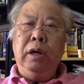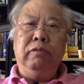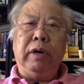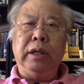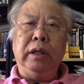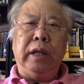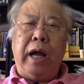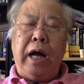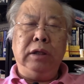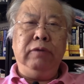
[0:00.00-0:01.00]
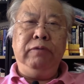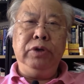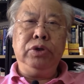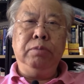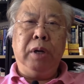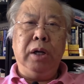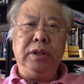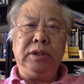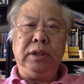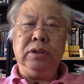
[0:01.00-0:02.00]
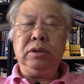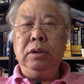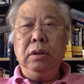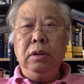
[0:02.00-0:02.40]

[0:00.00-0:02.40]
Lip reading: rather than artificial policies.